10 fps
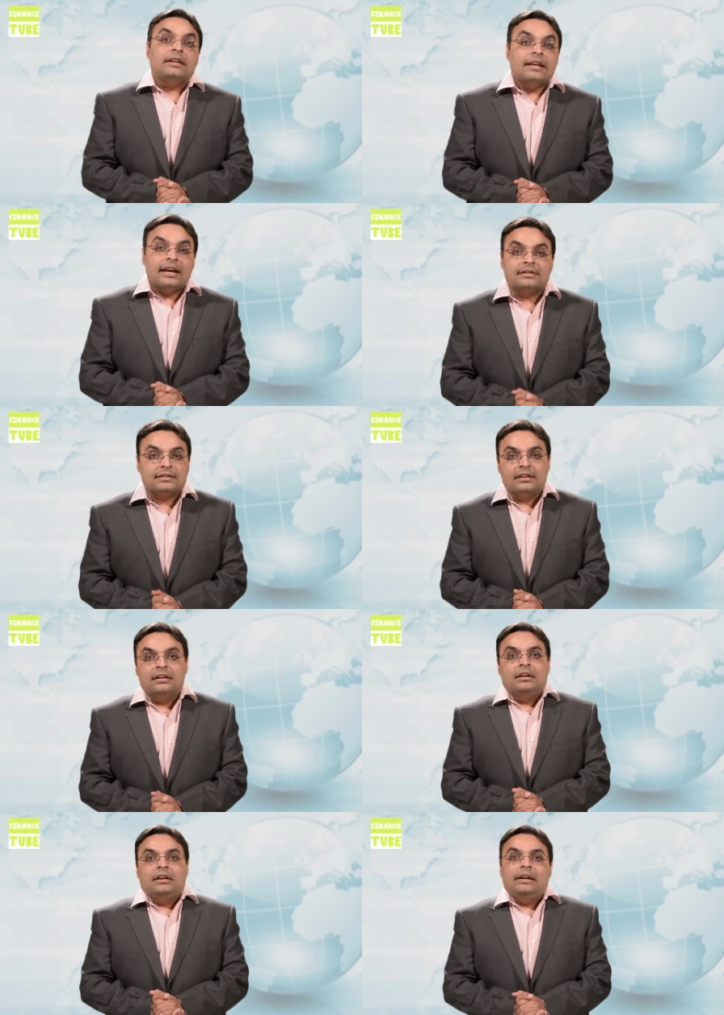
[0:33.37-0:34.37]
Yes,
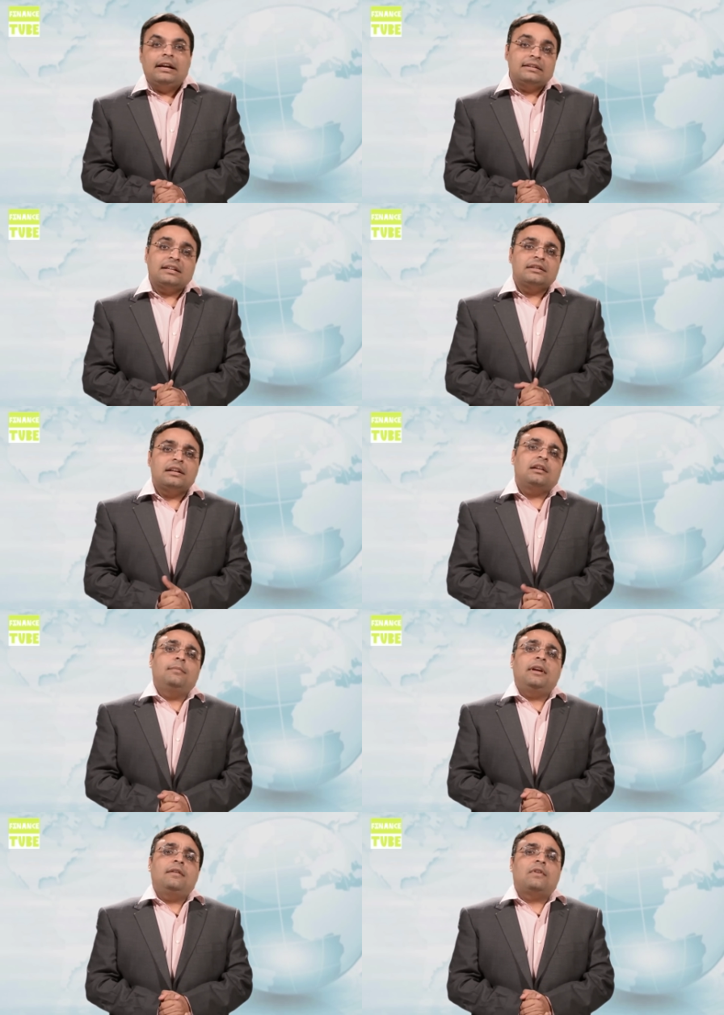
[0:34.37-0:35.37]
ladies and
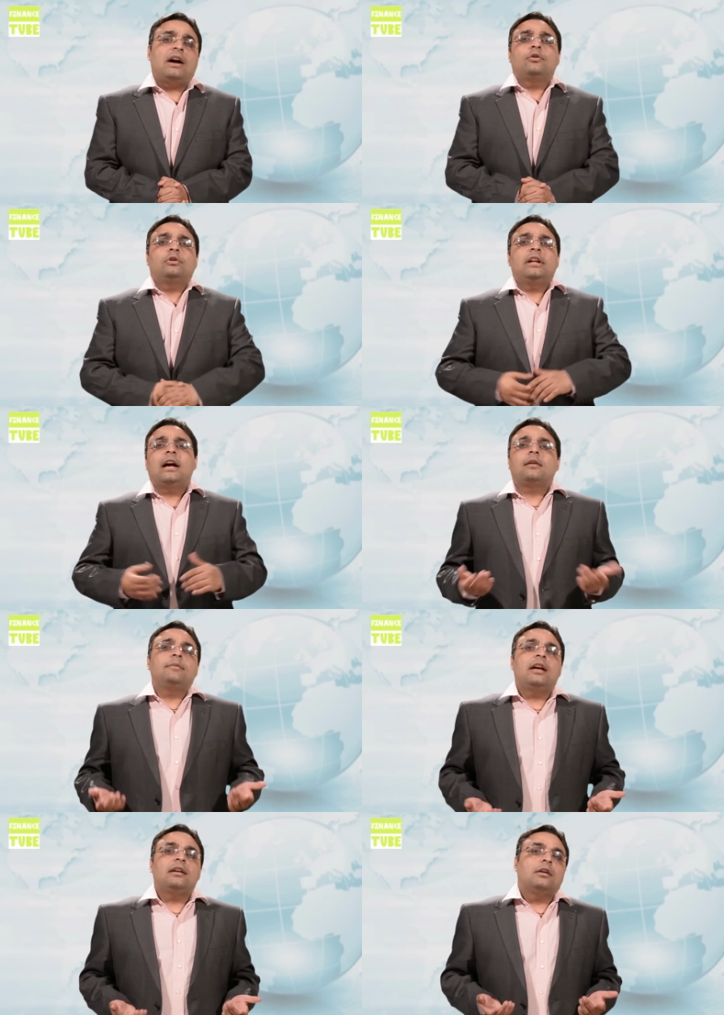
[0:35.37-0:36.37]
gentlemen, why only R
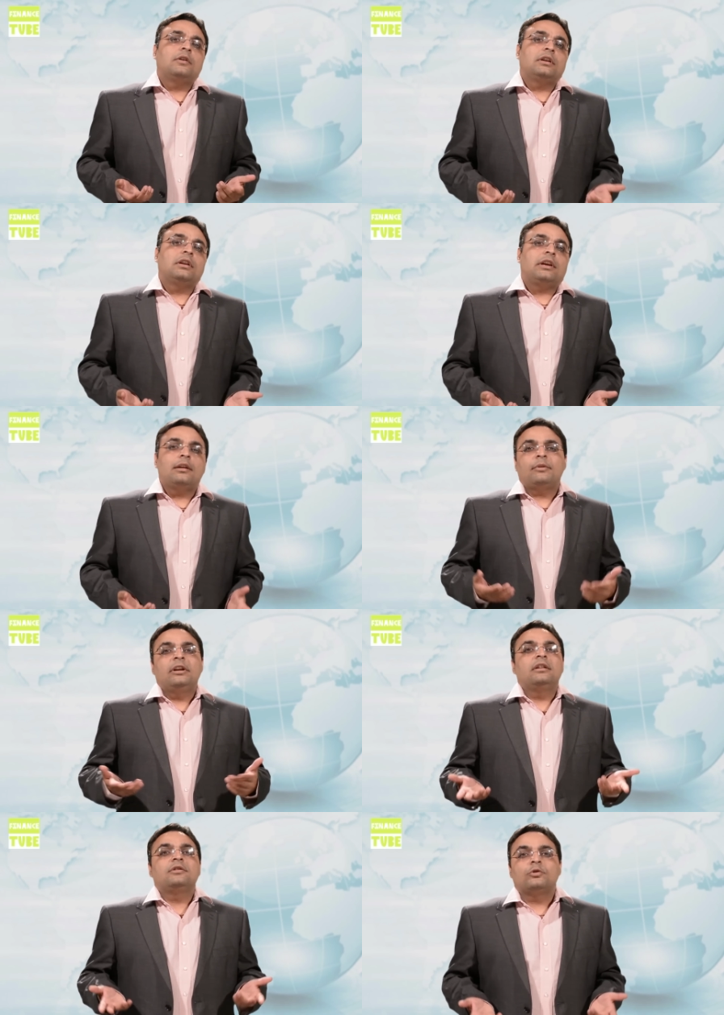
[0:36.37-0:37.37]
B I governor can
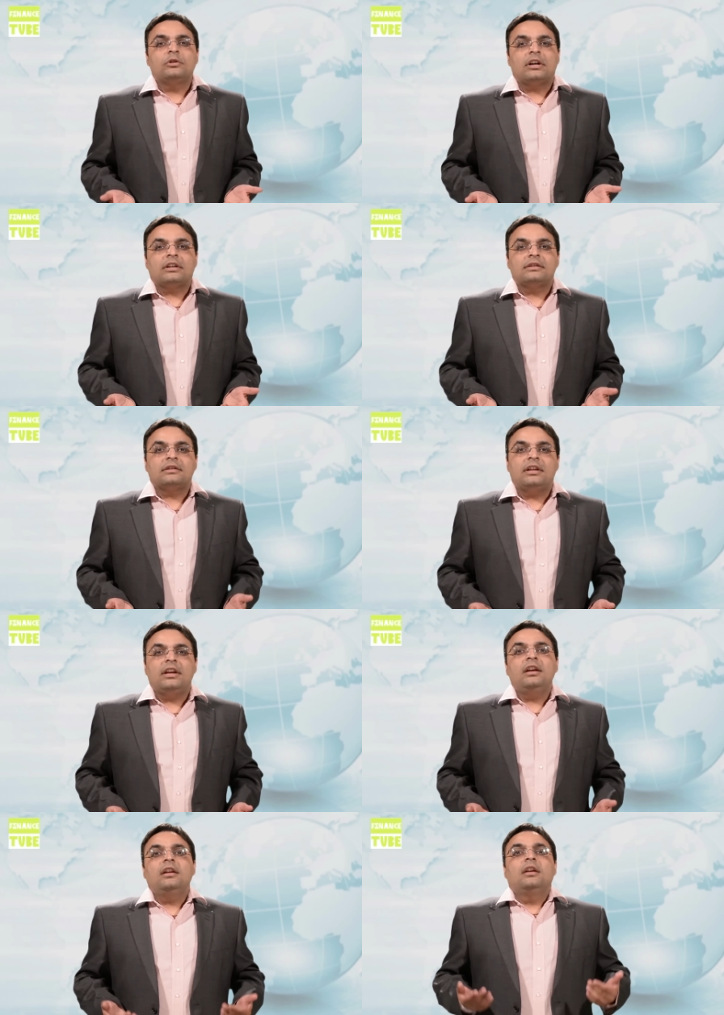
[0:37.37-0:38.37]
print his own currency?